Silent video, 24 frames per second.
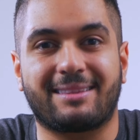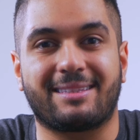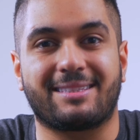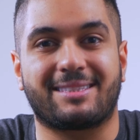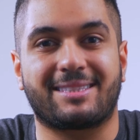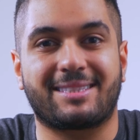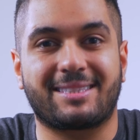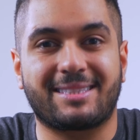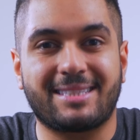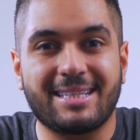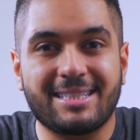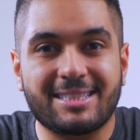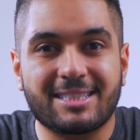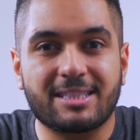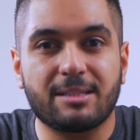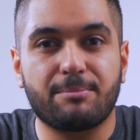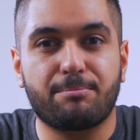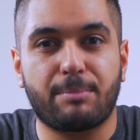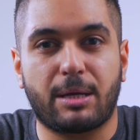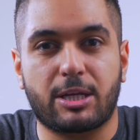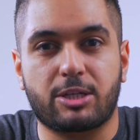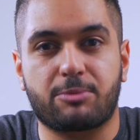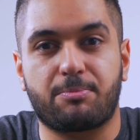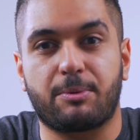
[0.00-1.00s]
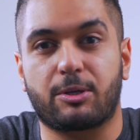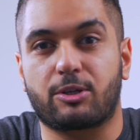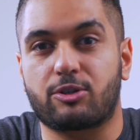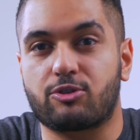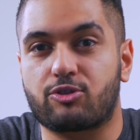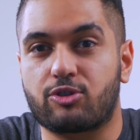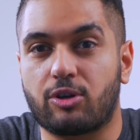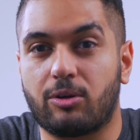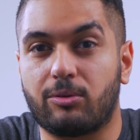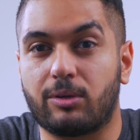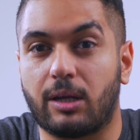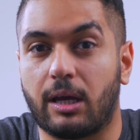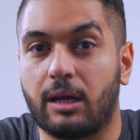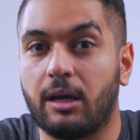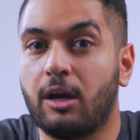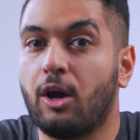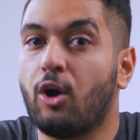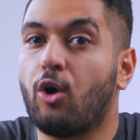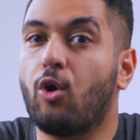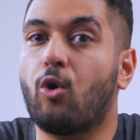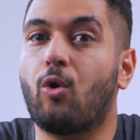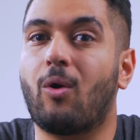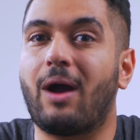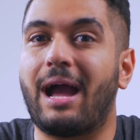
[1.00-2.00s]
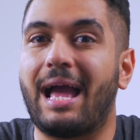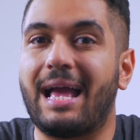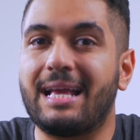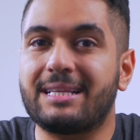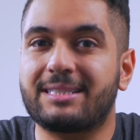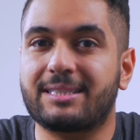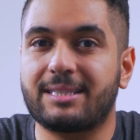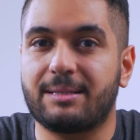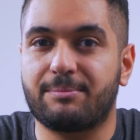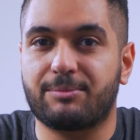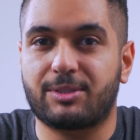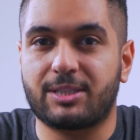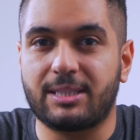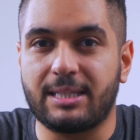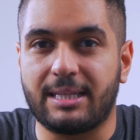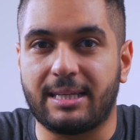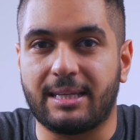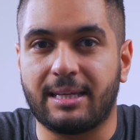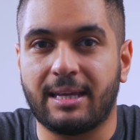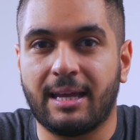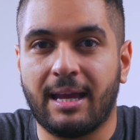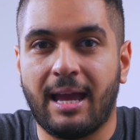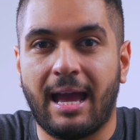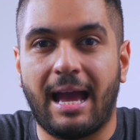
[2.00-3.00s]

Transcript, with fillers: the System Management Controller or SMC,